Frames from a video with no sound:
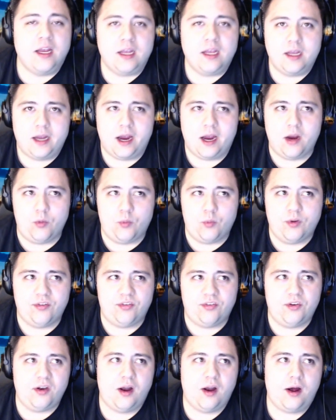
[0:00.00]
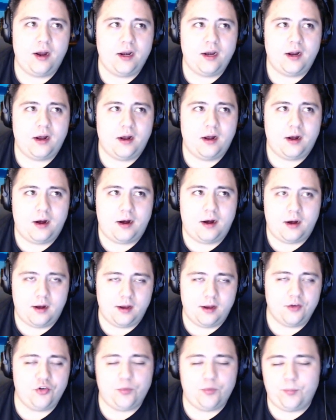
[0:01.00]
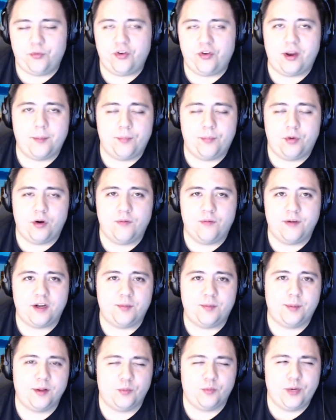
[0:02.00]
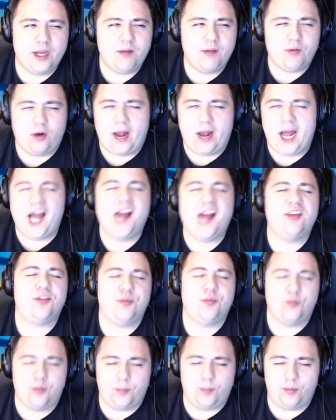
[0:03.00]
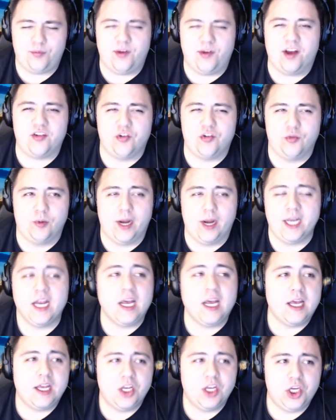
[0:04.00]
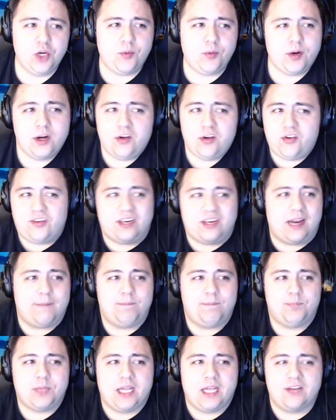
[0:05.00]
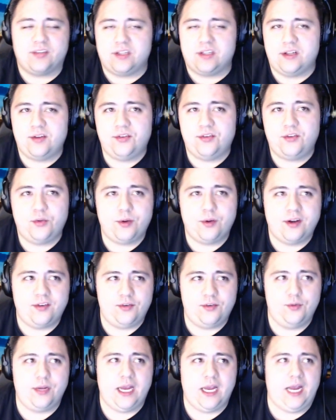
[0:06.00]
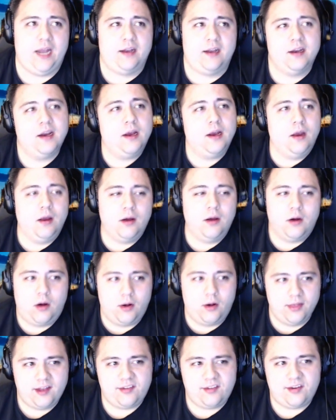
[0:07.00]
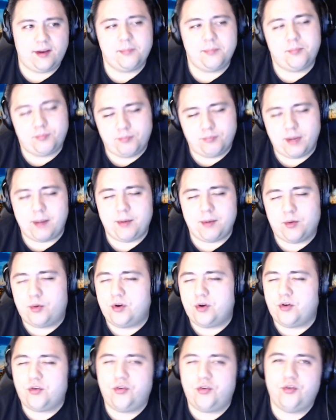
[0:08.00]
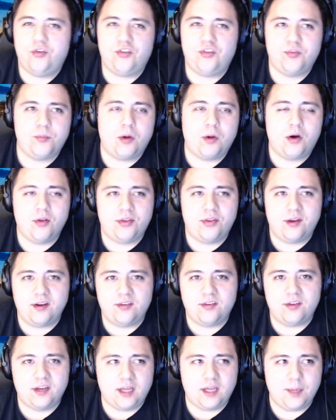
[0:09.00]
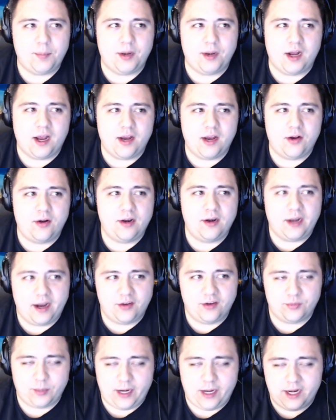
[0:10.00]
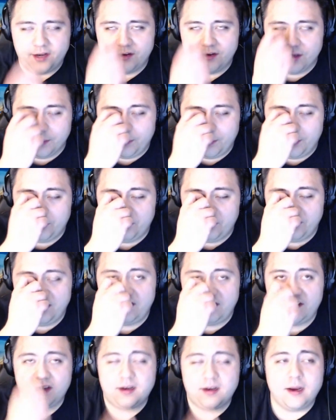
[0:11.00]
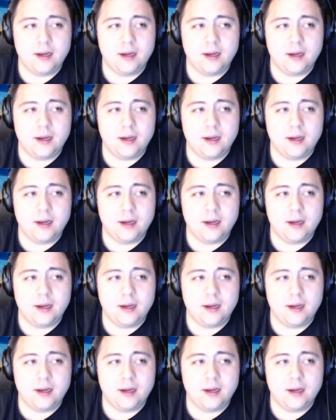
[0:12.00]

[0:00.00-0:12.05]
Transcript: it was not hundred percent perfect, but we never ask for perfection, right? You want to just get as close to it as you can. All that said, maybe one or two small things to keep an eye on as we head into the postseason.